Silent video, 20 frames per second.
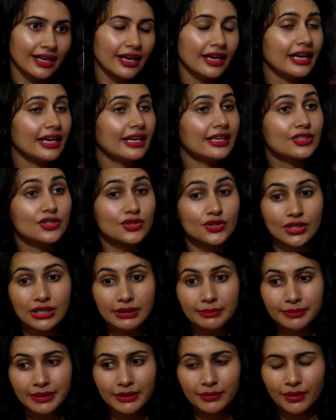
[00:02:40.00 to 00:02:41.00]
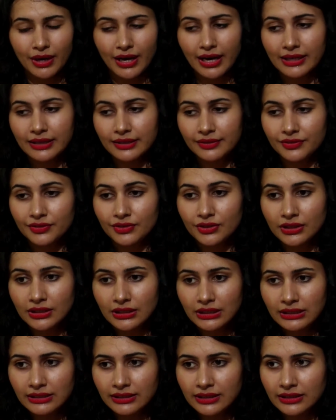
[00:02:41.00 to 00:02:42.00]
Extremely. I
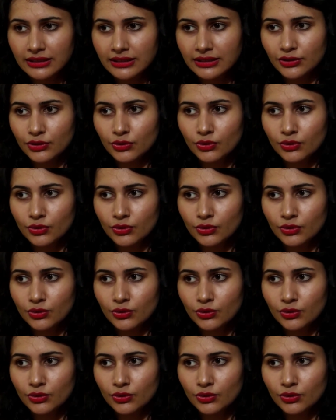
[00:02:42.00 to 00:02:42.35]
really think that,